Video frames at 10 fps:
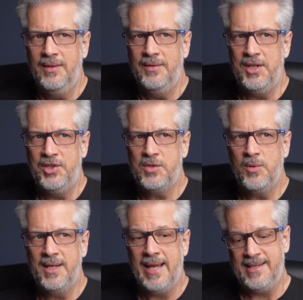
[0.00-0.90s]
They just
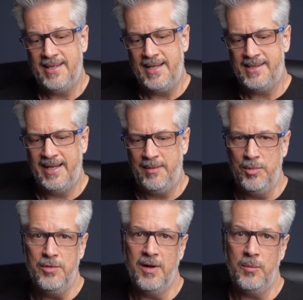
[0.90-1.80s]
want to, as they say,
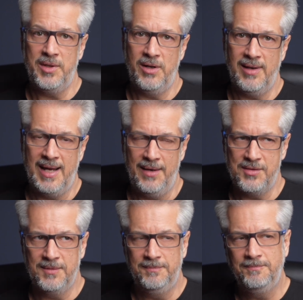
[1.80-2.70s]
move on with their
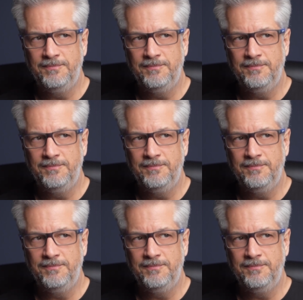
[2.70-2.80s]
lives.